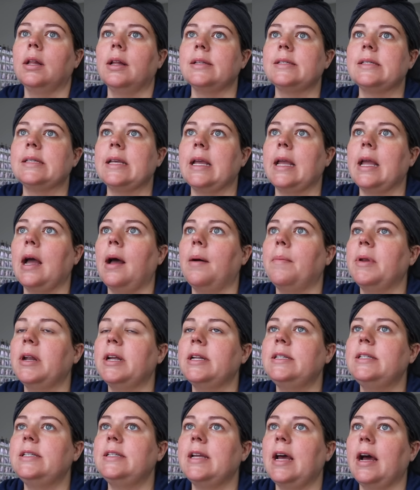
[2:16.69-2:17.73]
Let's see, I'm
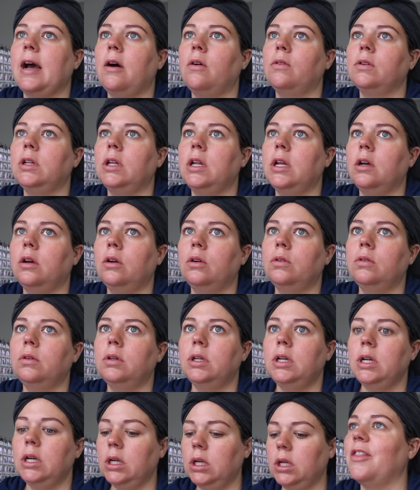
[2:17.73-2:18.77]
gonna
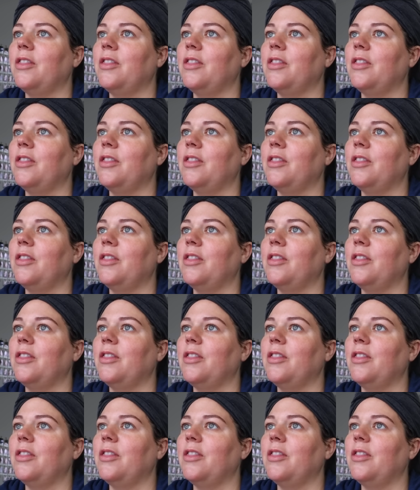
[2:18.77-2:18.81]
download